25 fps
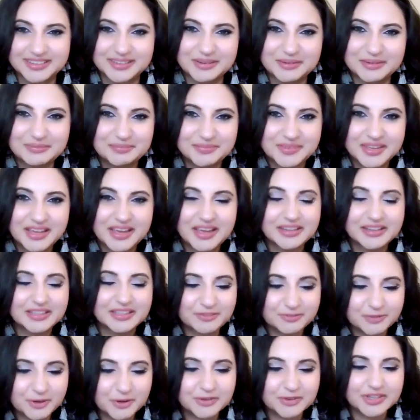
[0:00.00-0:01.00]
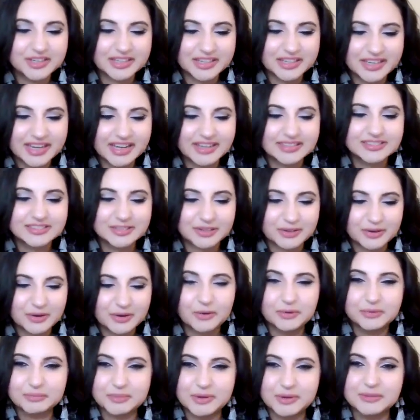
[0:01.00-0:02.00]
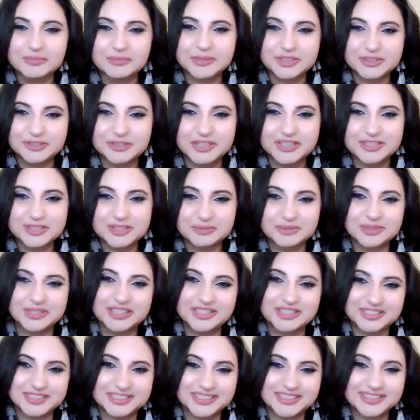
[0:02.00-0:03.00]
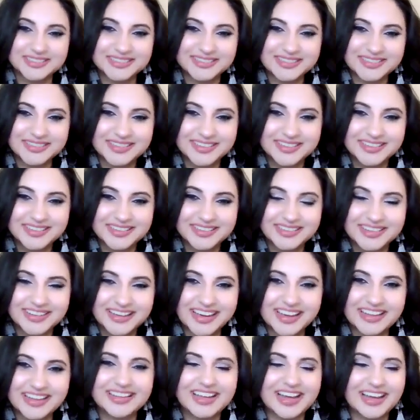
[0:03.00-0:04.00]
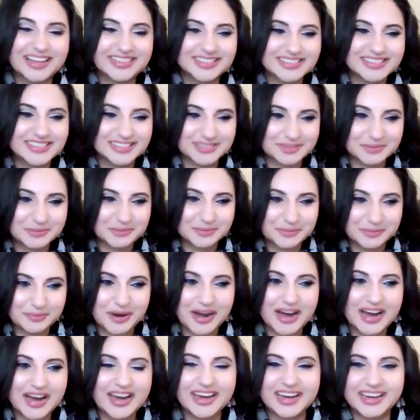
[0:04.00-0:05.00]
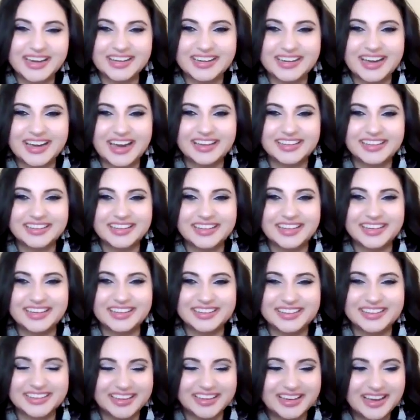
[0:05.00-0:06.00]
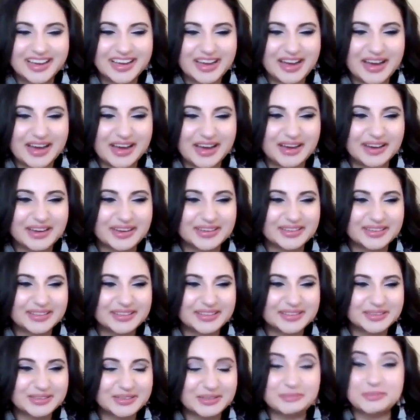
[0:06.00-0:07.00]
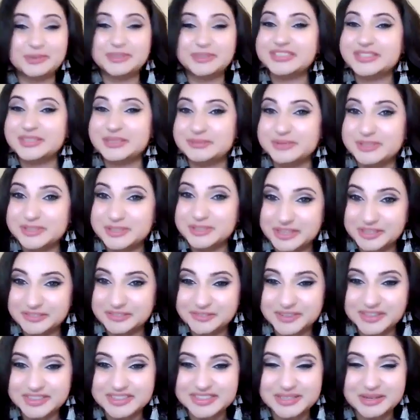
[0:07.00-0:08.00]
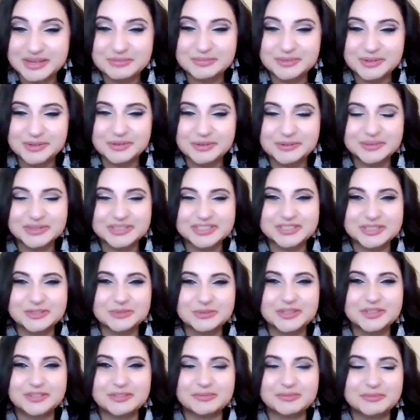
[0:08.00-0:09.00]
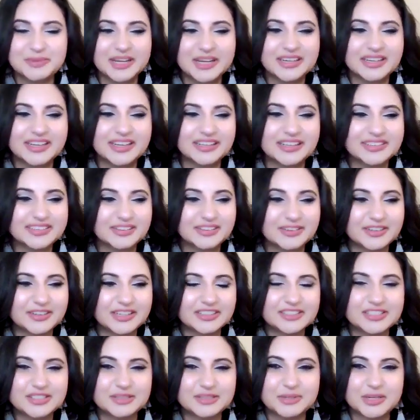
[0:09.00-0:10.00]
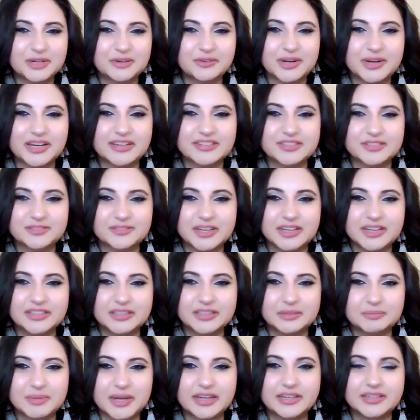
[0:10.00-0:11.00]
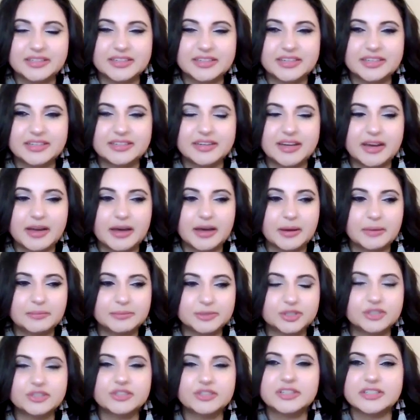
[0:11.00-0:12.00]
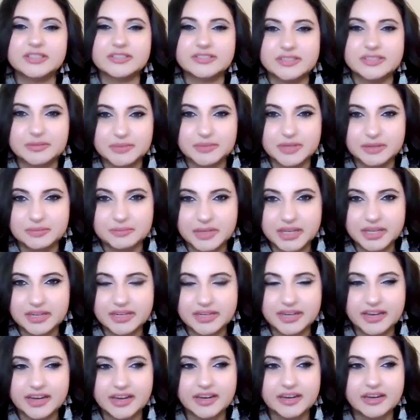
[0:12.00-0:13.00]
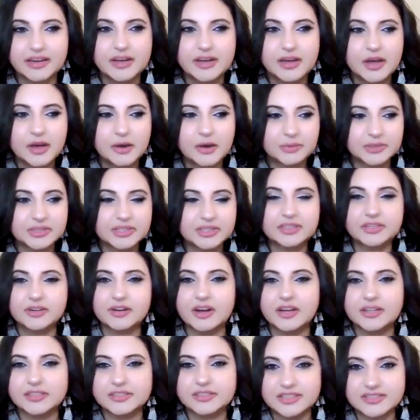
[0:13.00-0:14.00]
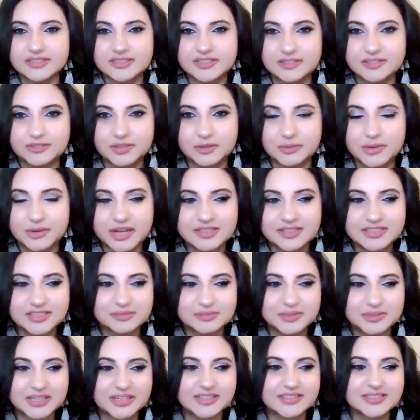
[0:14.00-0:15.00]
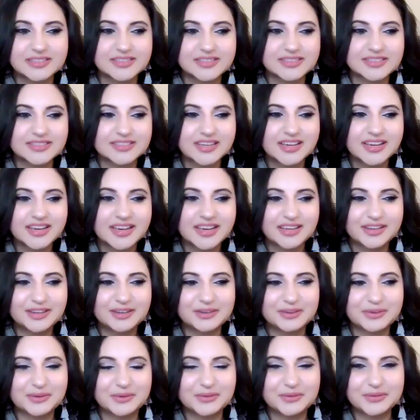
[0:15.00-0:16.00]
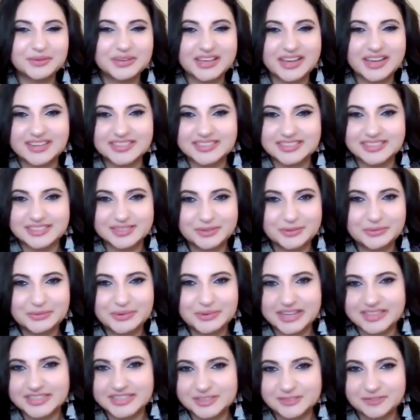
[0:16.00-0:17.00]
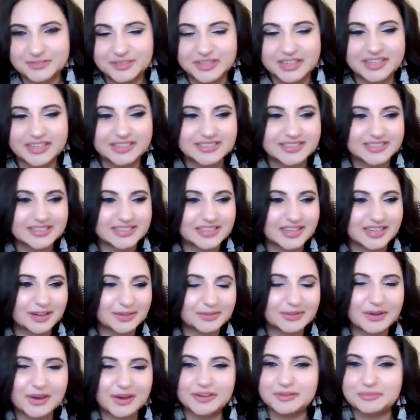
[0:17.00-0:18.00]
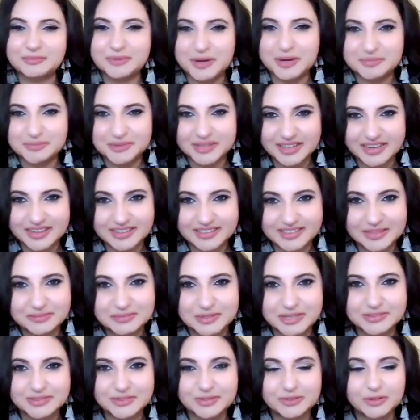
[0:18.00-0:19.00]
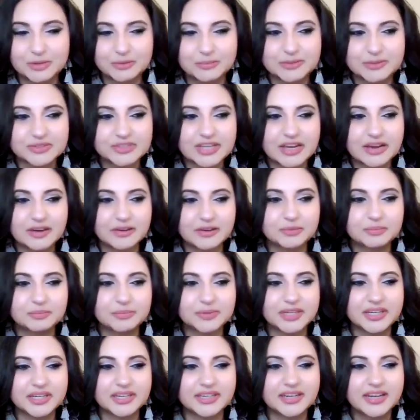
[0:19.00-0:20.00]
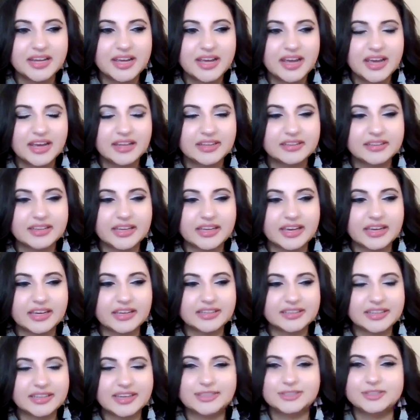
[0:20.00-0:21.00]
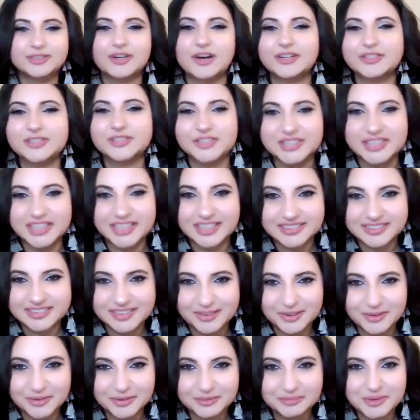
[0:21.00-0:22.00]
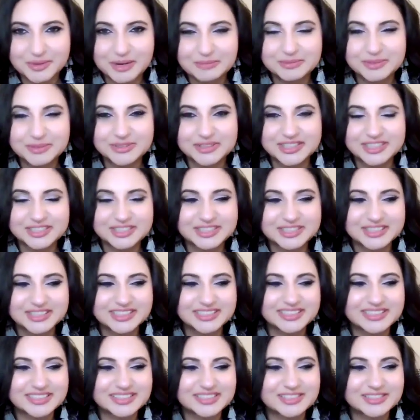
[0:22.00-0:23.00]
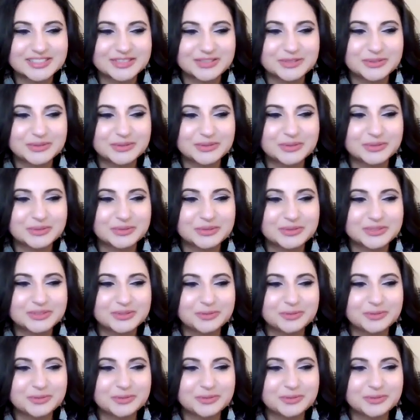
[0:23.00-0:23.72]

them. They voted against their own public transportation. And that's why I think the Muslim Street, for example, which is one of many, there needs to be a rise of independent journalism and media within the context of the West. Because, yes, the West feeds a lot of propaganda about the global South, but they indoctrinate their own populations to